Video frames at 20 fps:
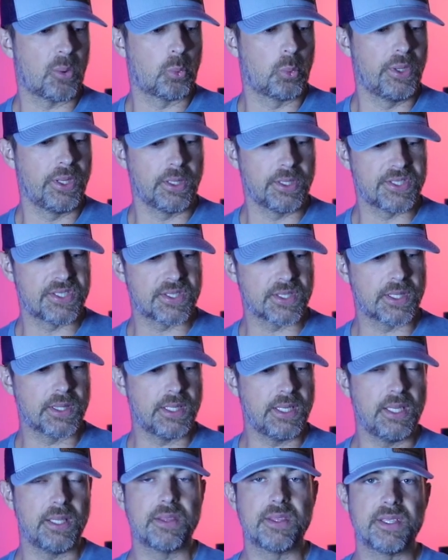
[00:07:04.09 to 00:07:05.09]

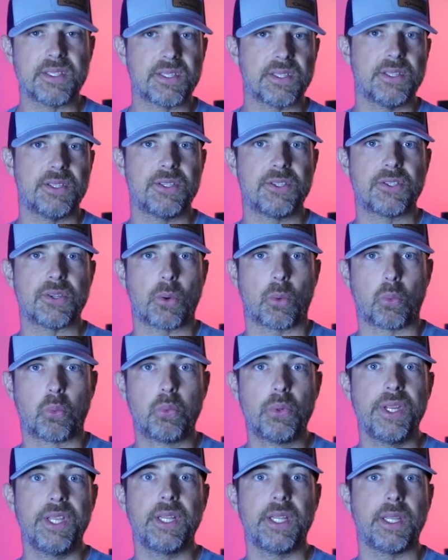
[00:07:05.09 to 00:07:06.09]
realistically, this is
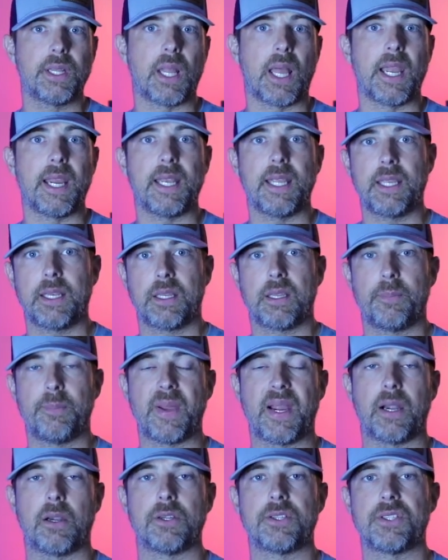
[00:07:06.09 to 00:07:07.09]
really light in
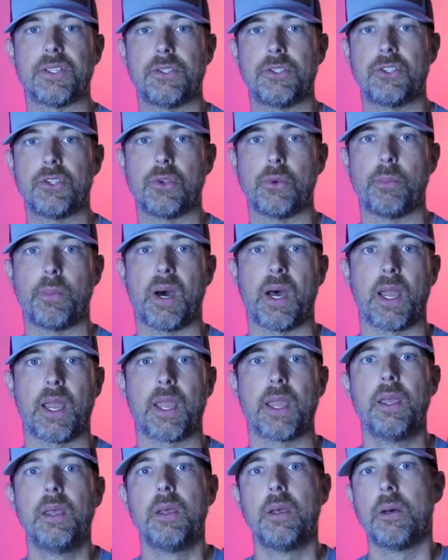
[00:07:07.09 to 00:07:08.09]
comparison to
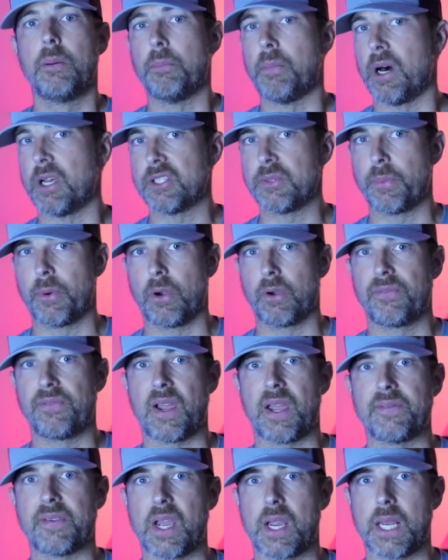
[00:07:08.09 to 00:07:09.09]
my Mossberg
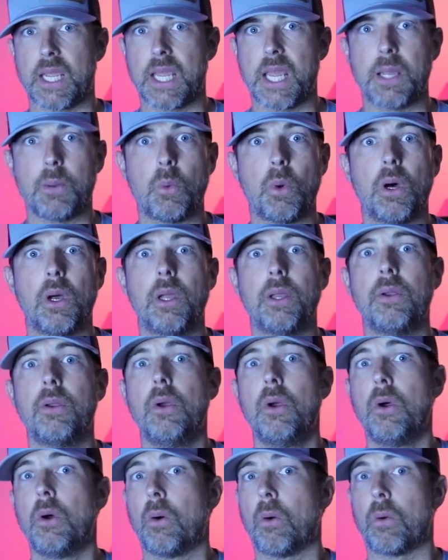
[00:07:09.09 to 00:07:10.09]
590A1
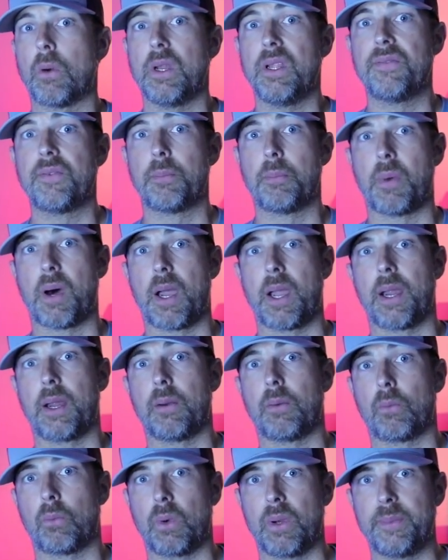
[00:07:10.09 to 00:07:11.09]
or even my
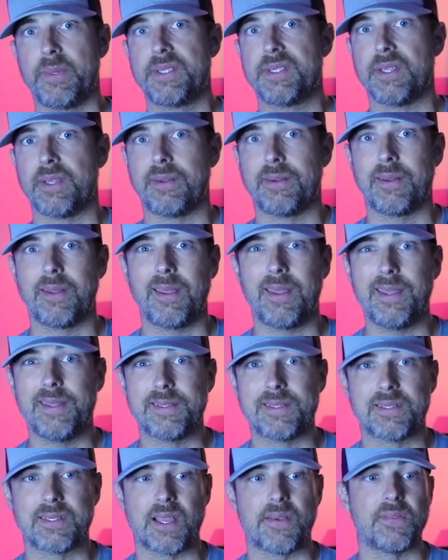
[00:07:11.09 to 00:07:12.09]
Remington
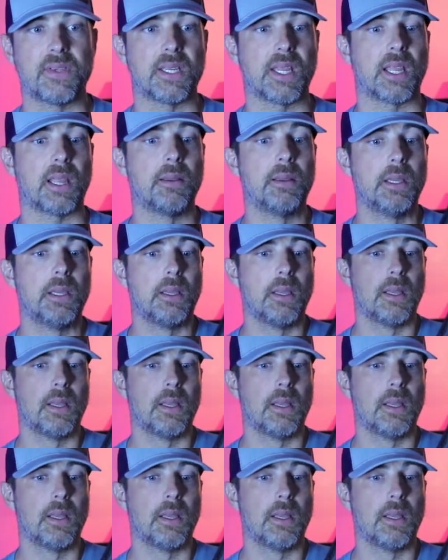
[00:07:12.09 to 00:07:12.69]
870.